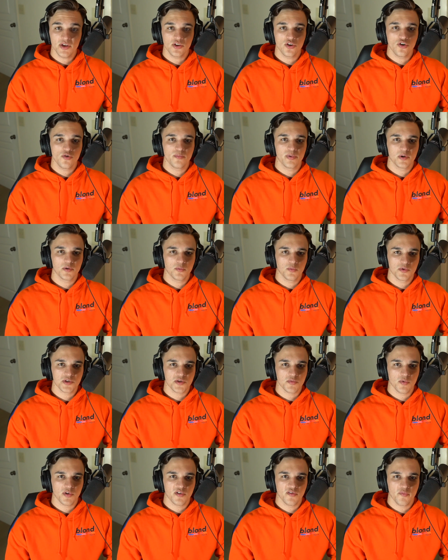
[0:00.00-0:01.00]
Cooper
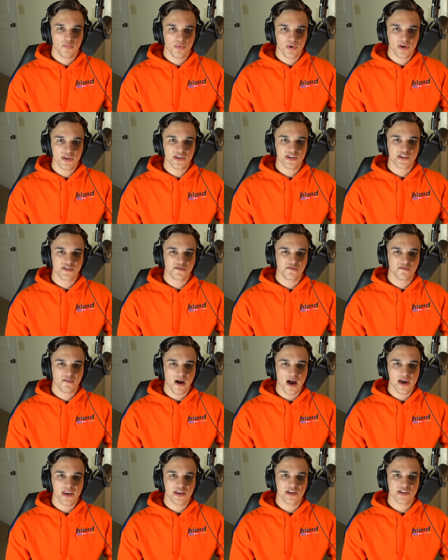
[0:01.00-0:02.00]
was one of Britain's
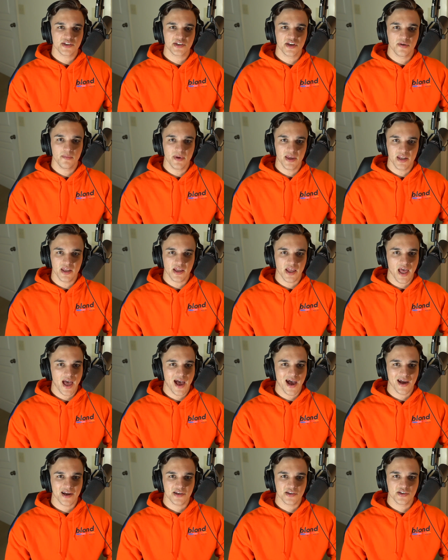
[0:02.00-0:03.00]
finest comedic
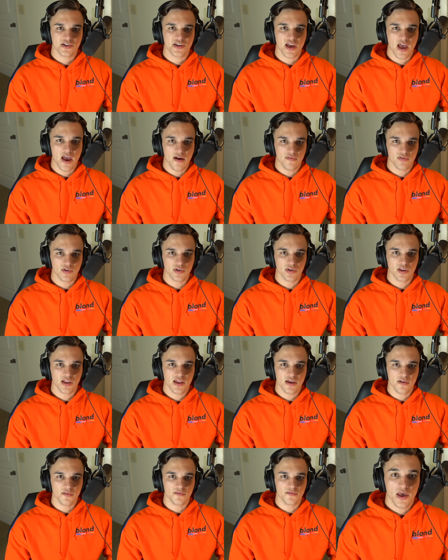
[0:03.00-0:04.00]
acts to ever
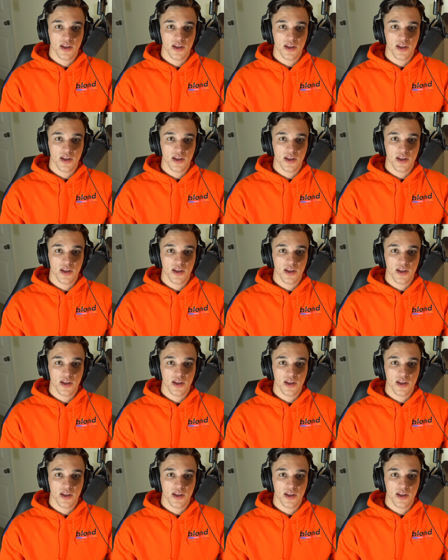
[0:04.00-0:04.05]
live,